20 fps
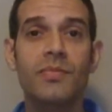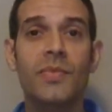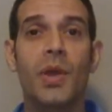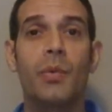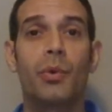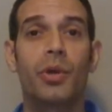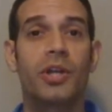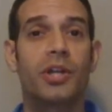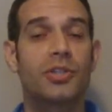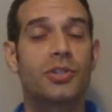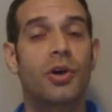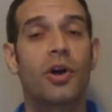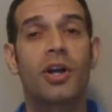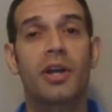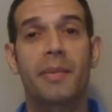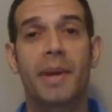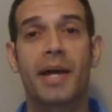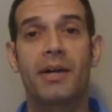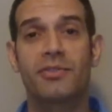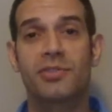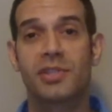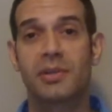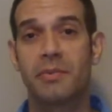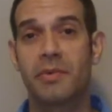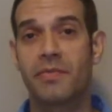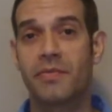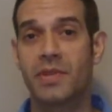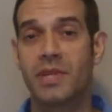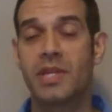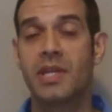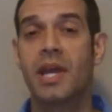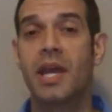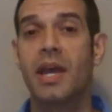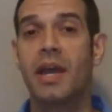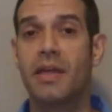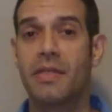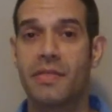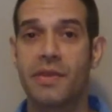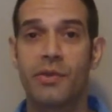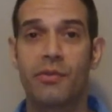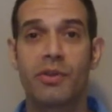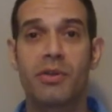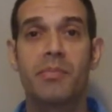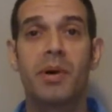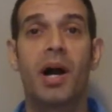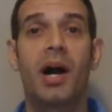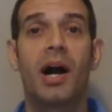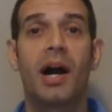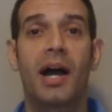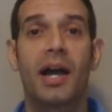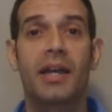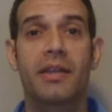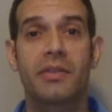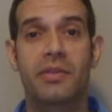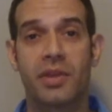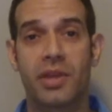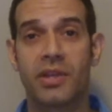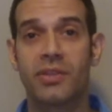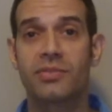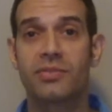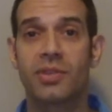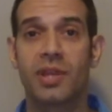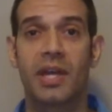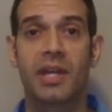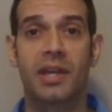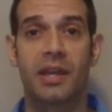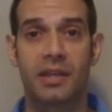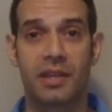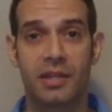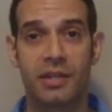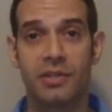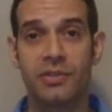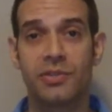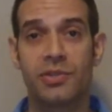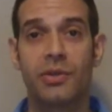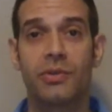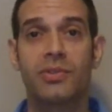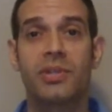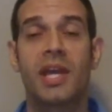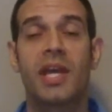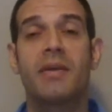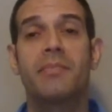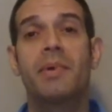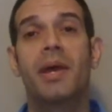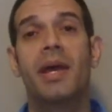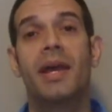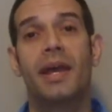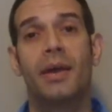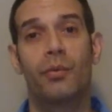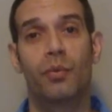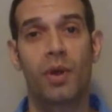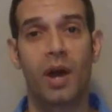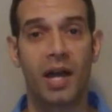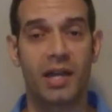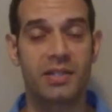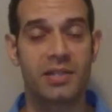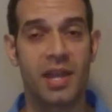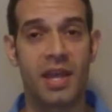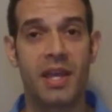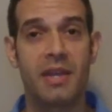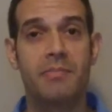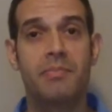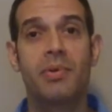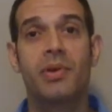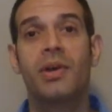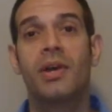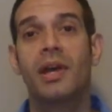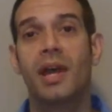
We're going to talk about some of the theory behind things like kinesiotape, rock tape,